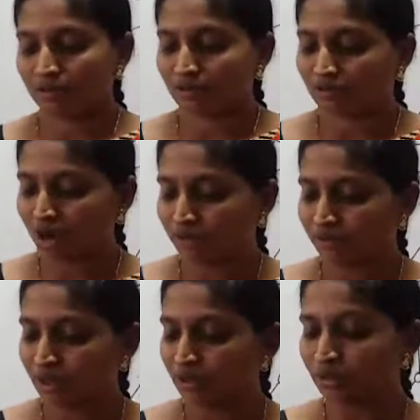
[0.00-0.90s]
what
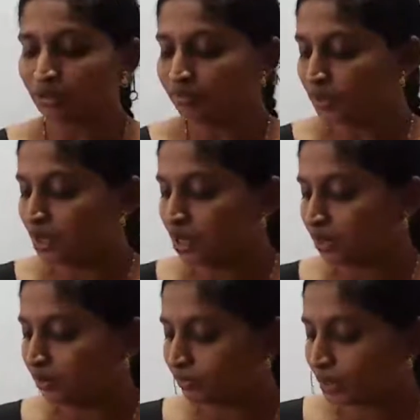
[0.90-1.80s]
we do?
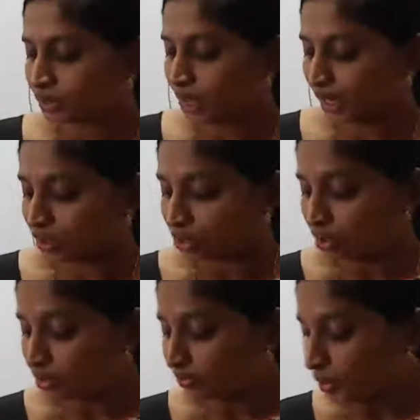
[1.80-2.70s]
First direction.
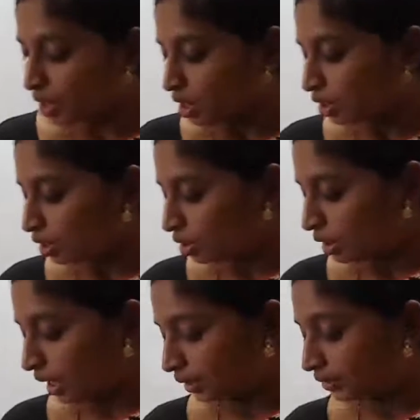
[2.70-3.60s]

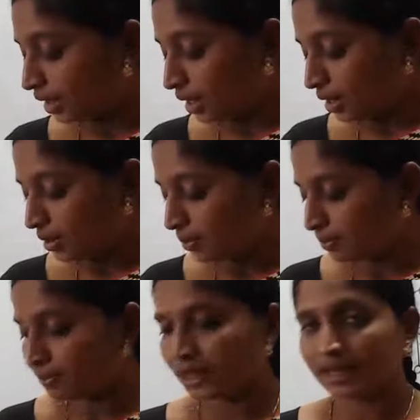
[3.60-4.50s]
Cut
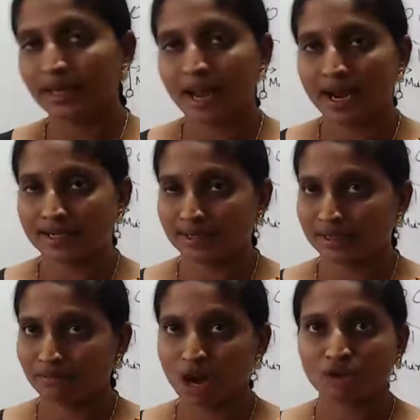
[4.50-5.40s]
the big hands.
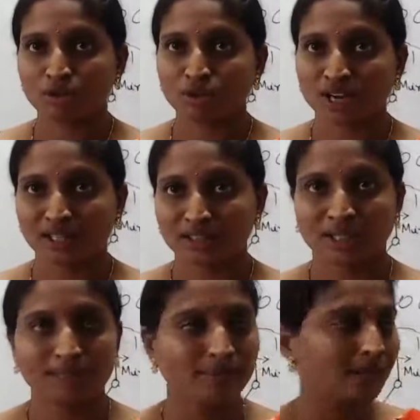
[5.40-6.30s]
We have to cut
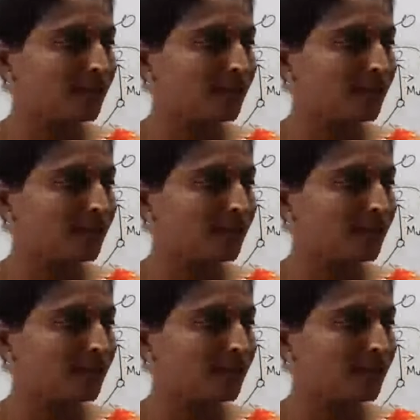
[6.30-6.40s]
the big